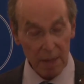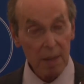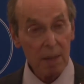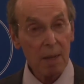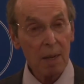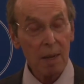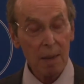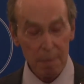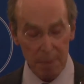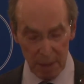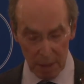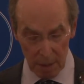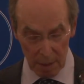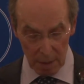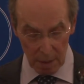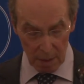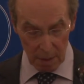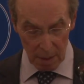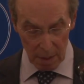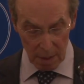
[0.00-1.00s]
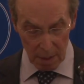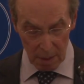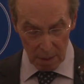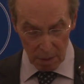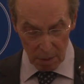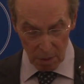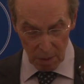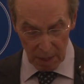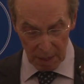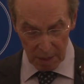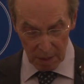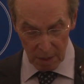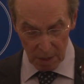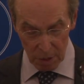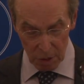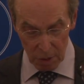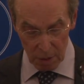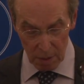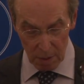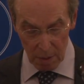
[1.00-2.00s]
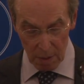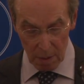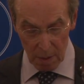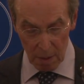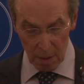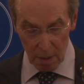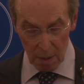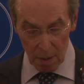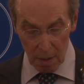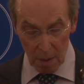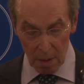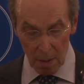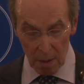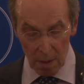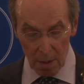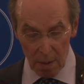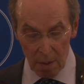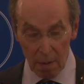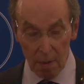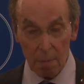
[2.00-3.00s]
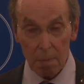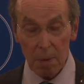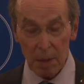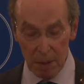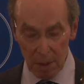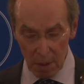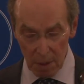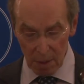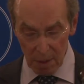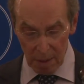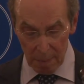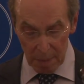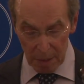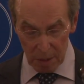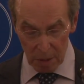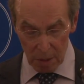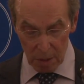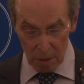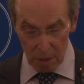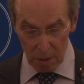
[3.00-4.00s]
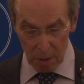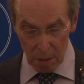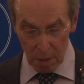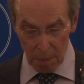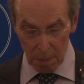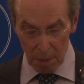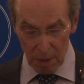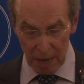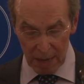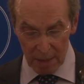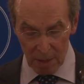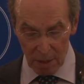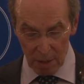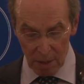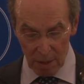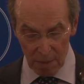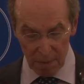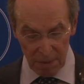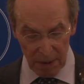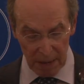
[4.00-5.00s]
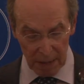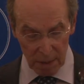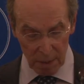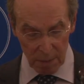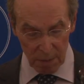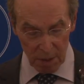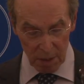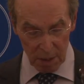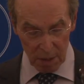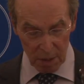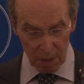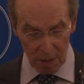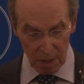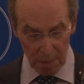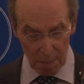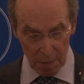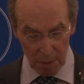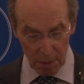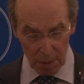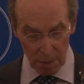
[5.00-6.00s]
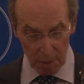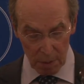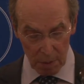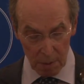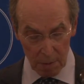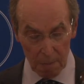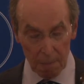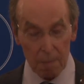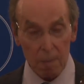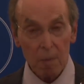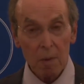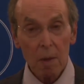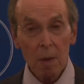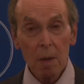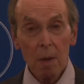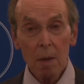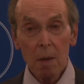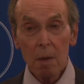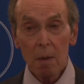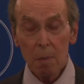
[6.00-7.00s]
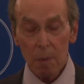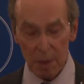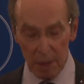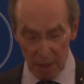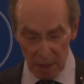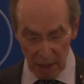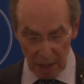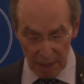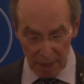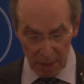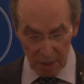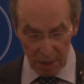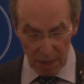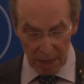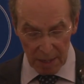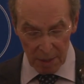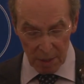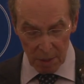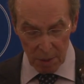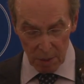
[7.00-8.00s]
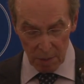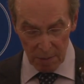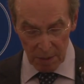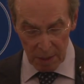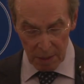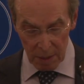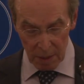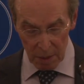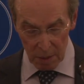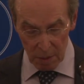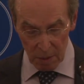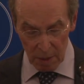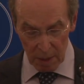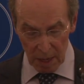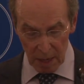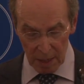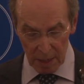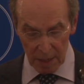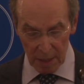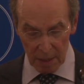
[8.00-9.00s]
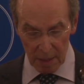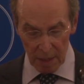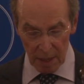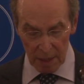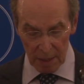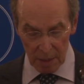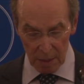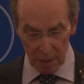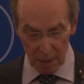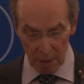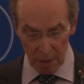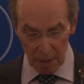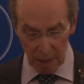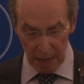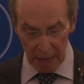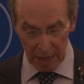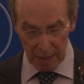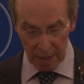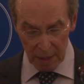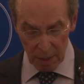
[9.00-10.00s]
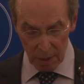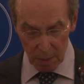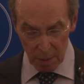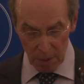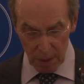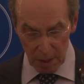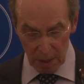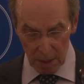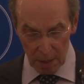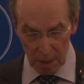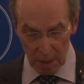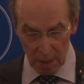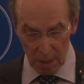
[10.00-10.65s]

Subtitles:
in the Libyan transition. But there are limits to the practical effect of such symbols. When the United States intervened in Grenada in 1983,